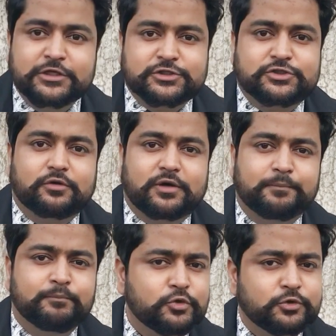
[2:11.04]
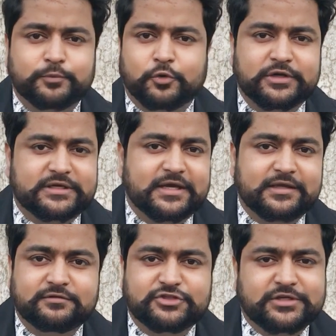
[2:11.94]
So mood board
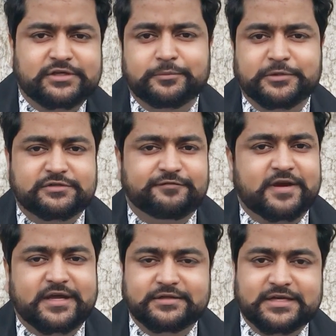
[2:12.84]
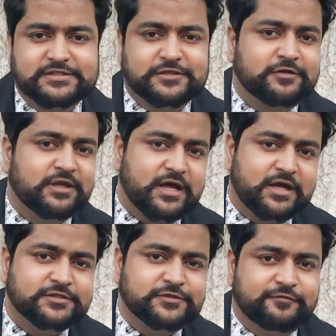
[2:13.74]
can generally be defined as a
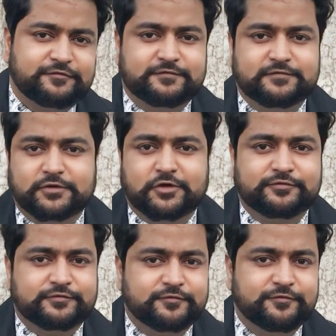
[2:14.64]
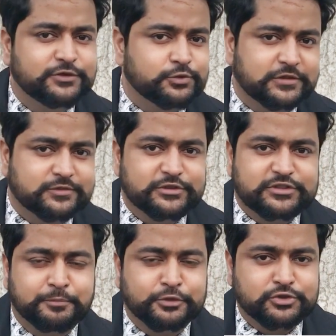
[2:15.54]
collage of visuals which
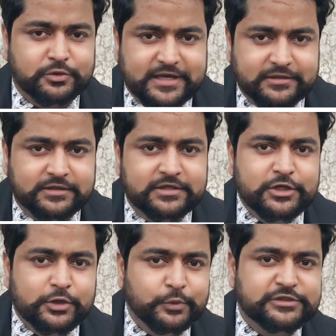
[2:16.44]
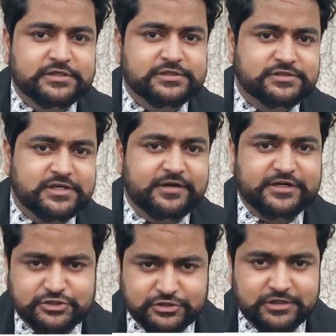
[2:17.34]
are put together, which gives
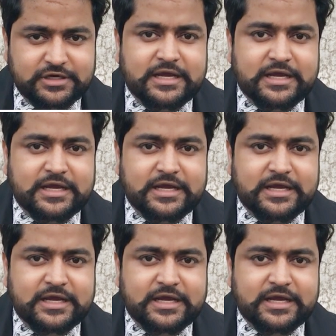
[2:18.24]
direction